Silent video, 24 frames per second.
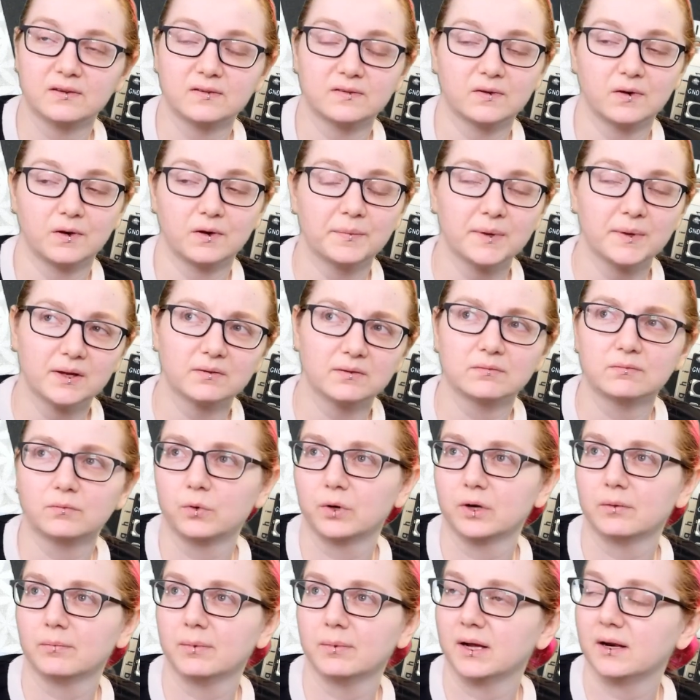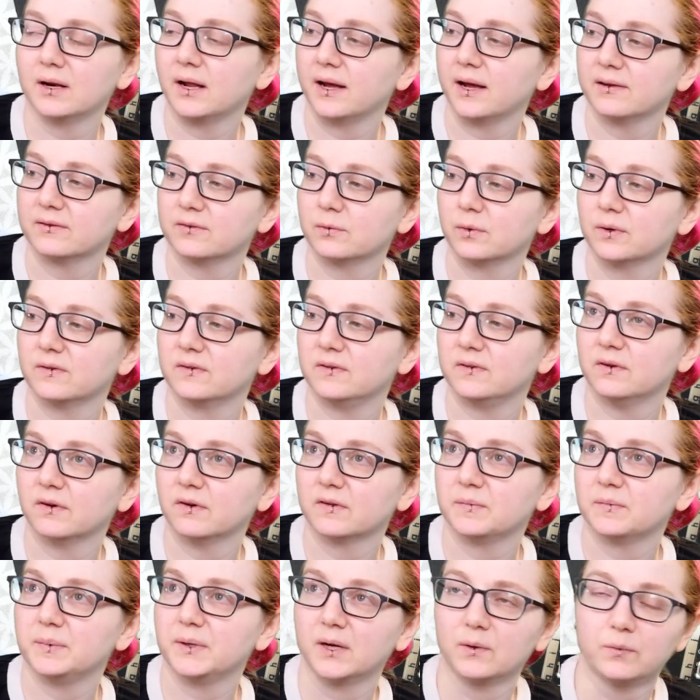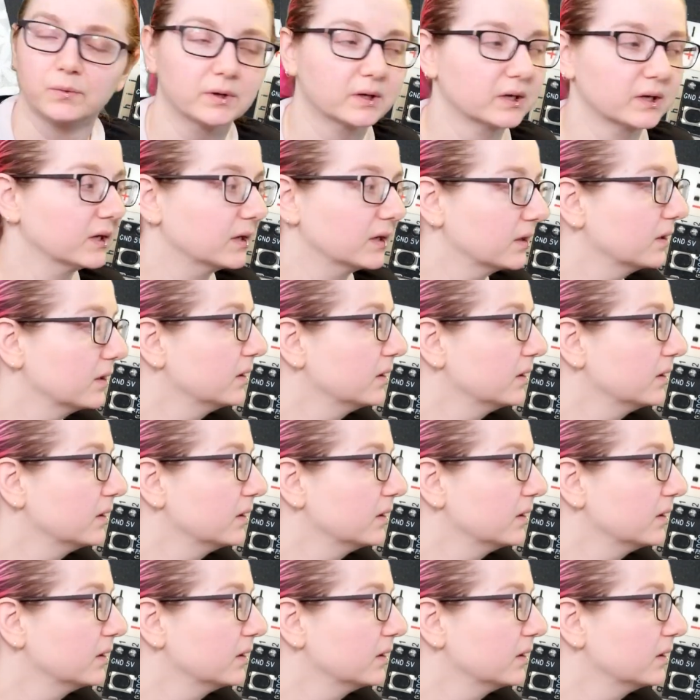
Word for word: So I'm not worried about I squared C or SPI working.